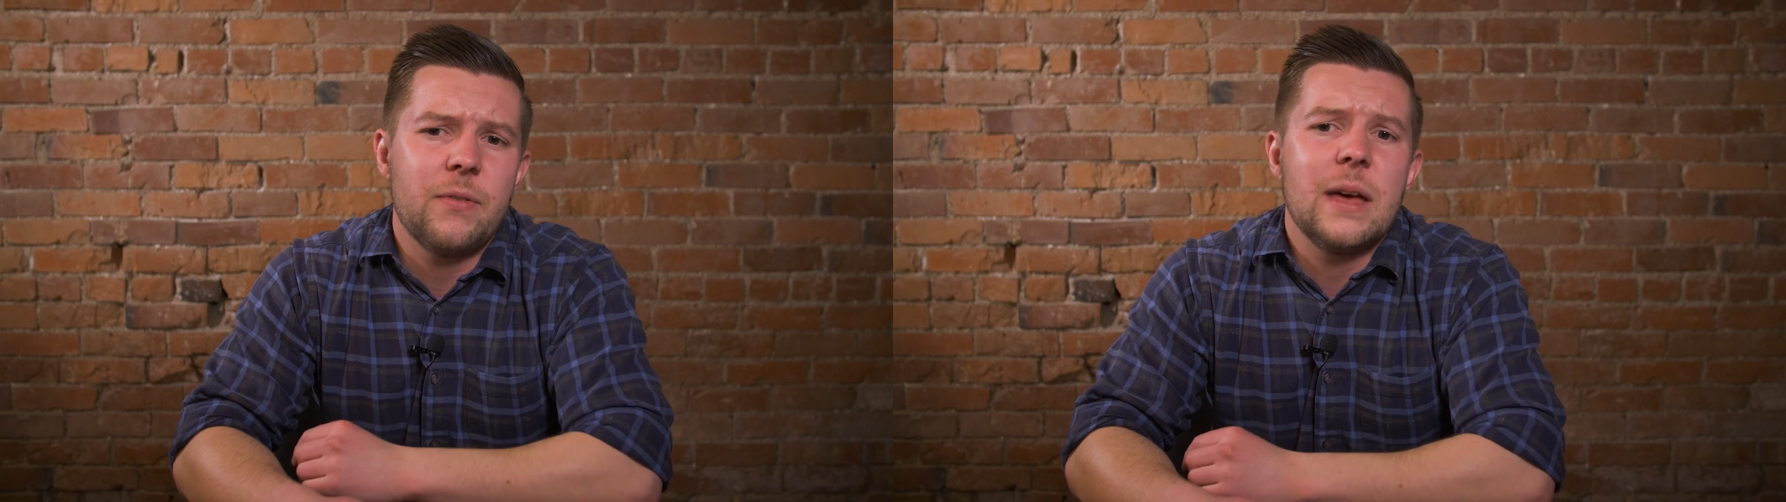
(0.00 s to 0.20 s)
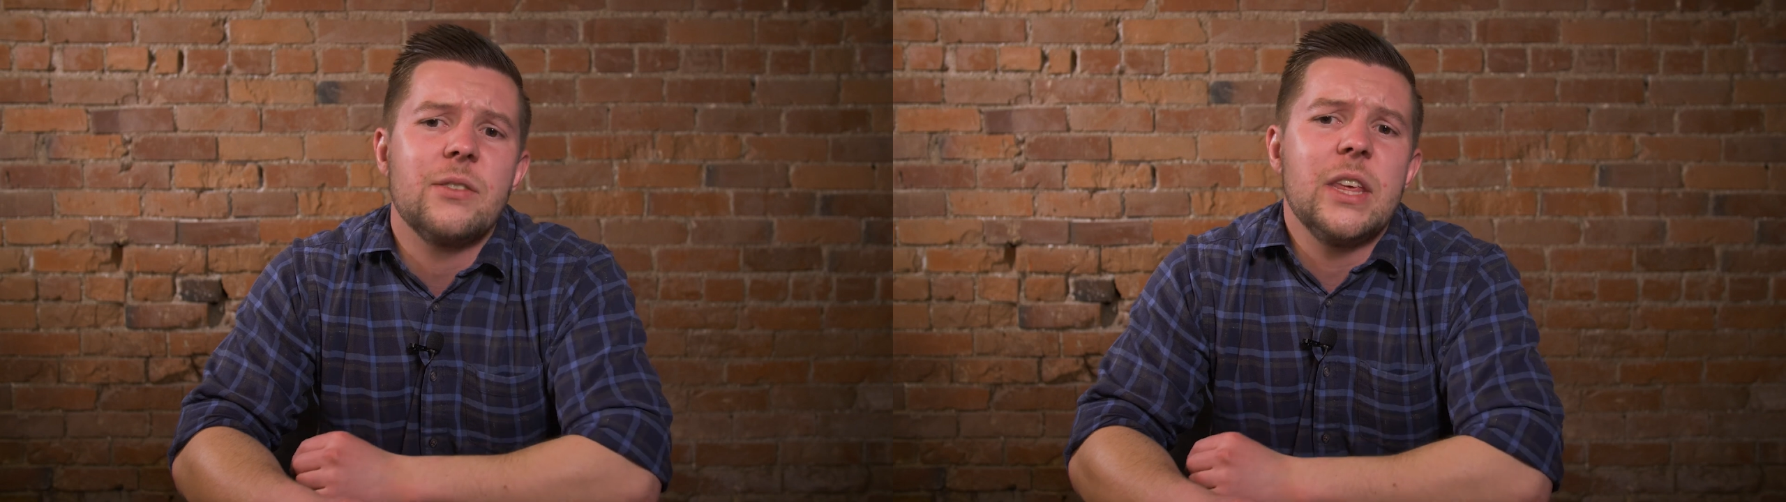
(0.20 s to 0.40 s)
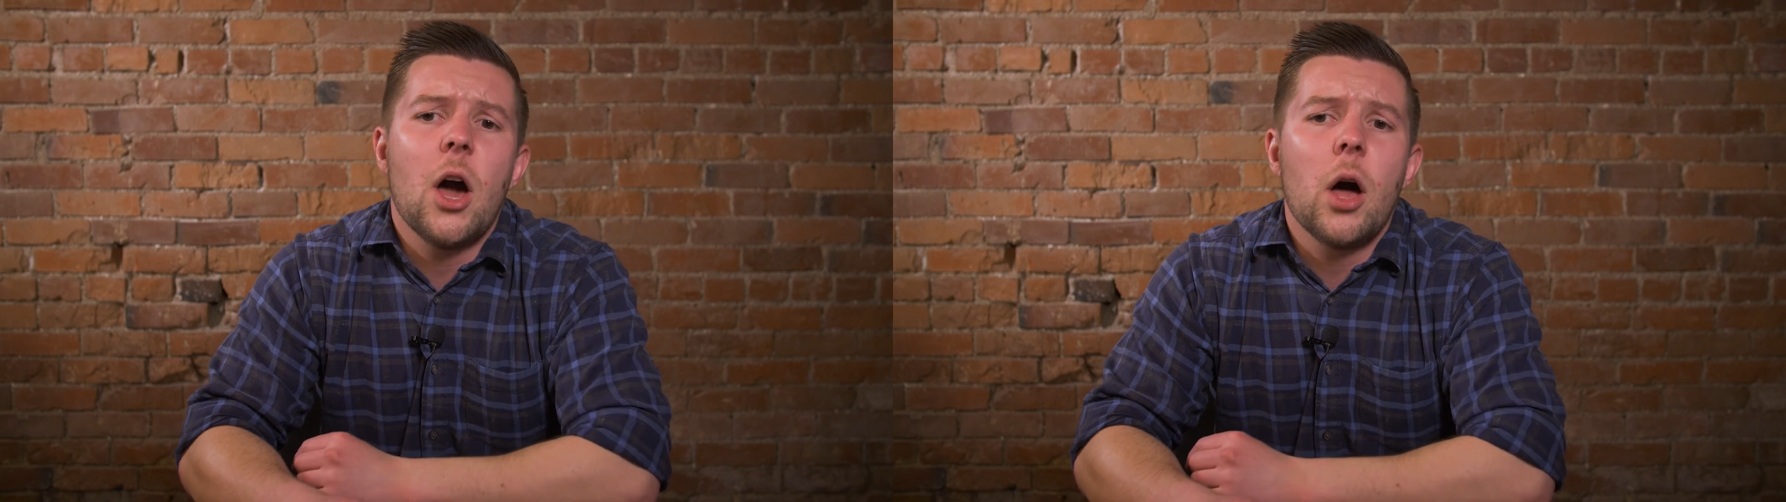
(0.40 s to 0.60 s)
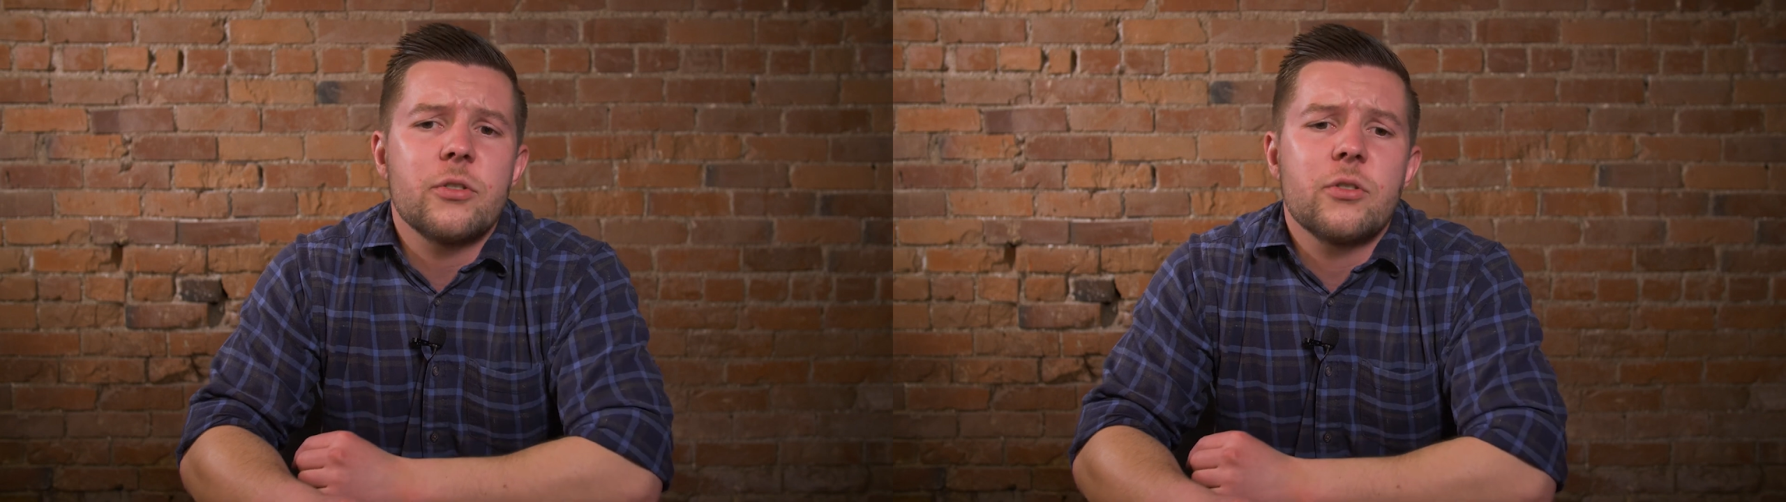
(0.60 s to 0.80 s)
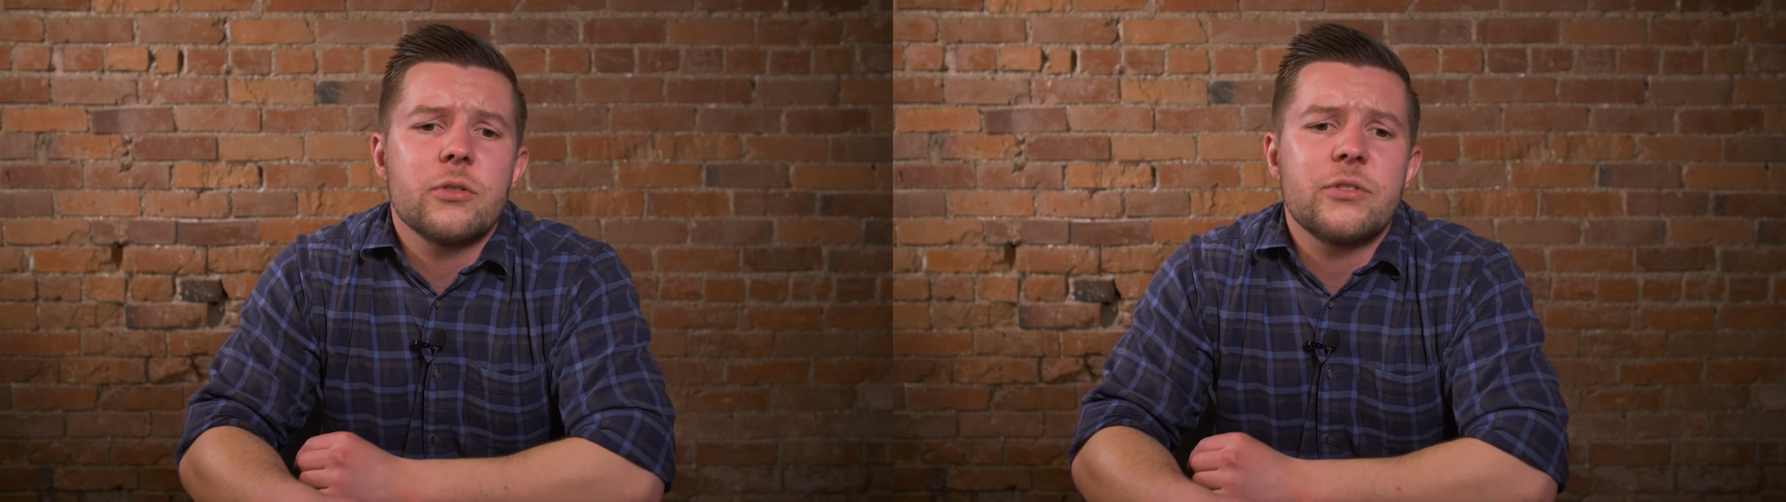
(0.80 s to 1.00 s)
as the
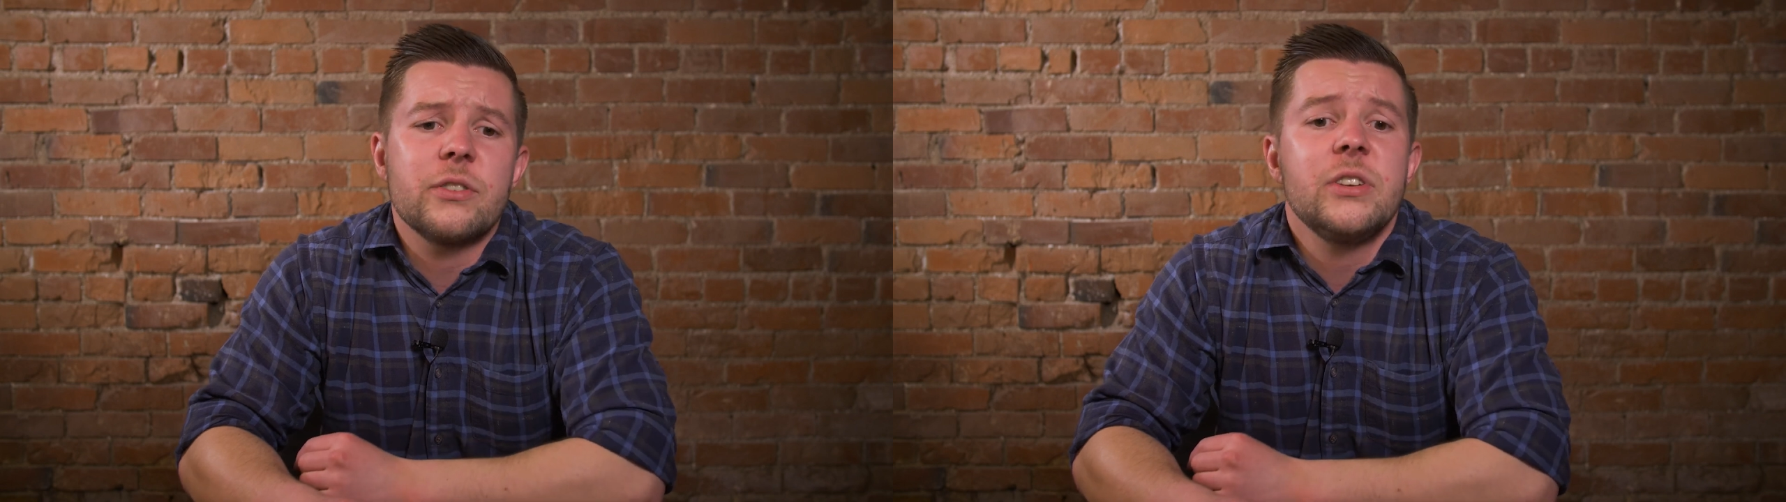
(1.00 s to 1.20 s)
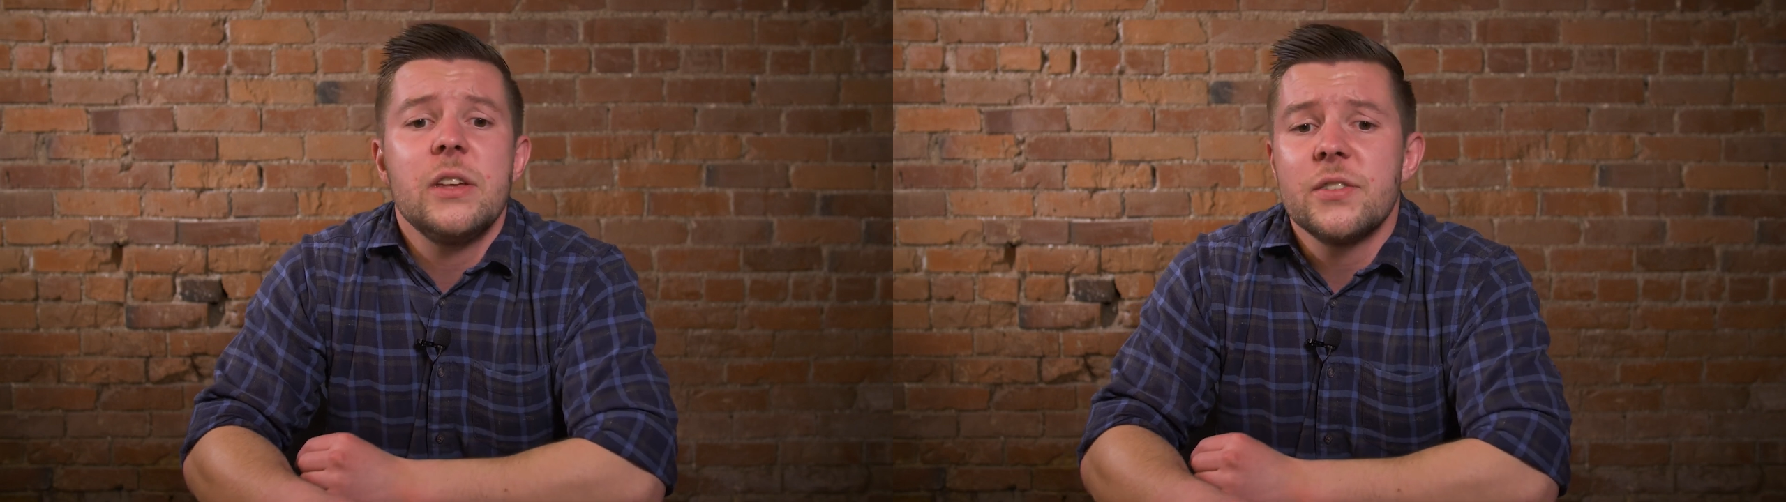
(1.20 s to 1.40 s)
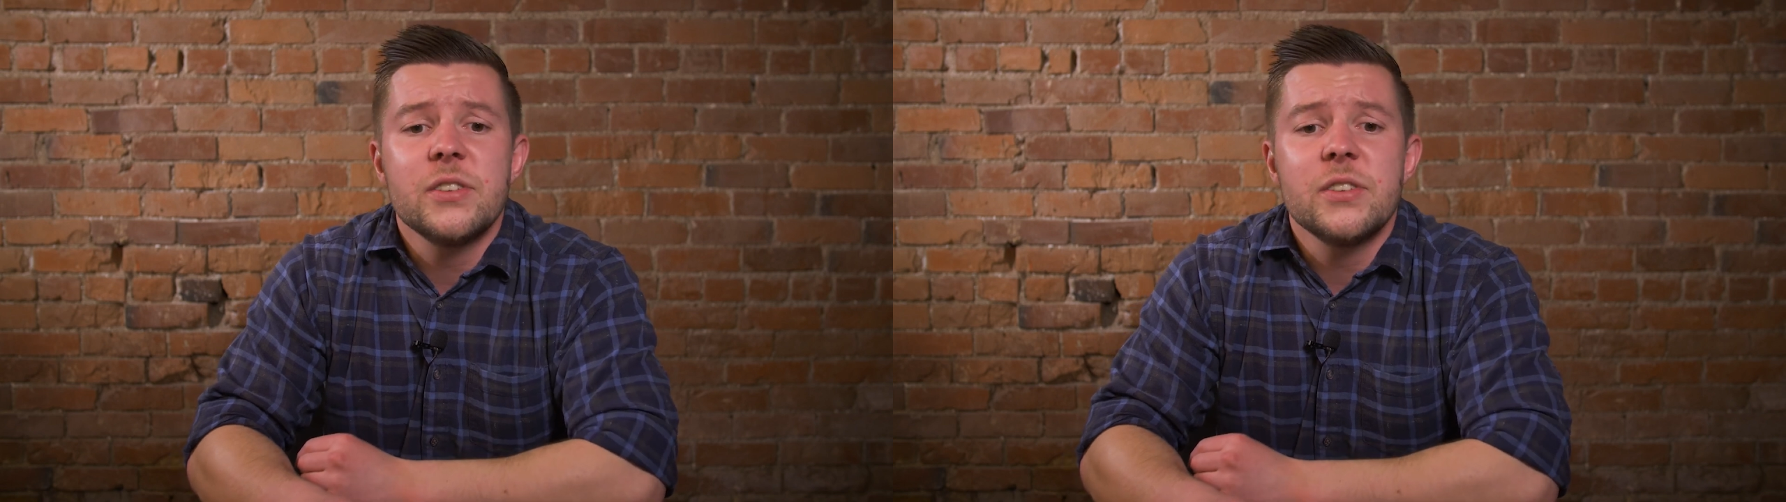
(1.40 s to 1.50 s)
auditors see the